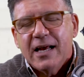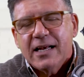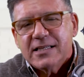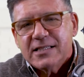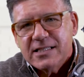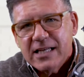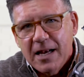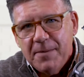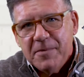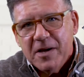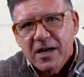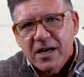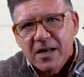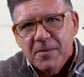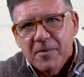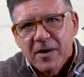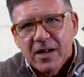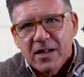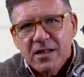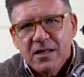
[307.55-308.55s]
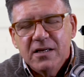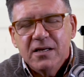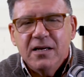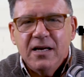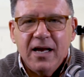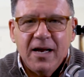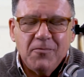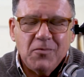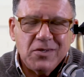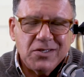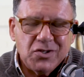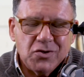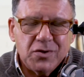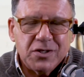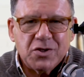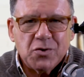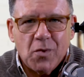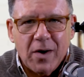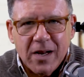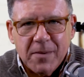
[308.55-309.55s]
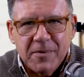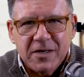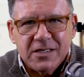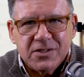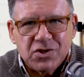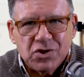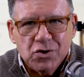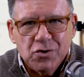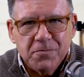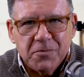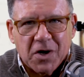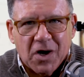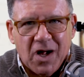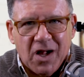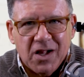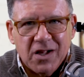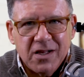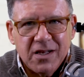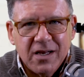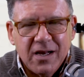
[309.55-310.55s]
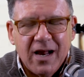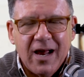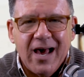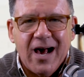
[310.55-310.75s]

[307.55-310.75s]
send me an email, and we'll do a 20-minute Zoom call.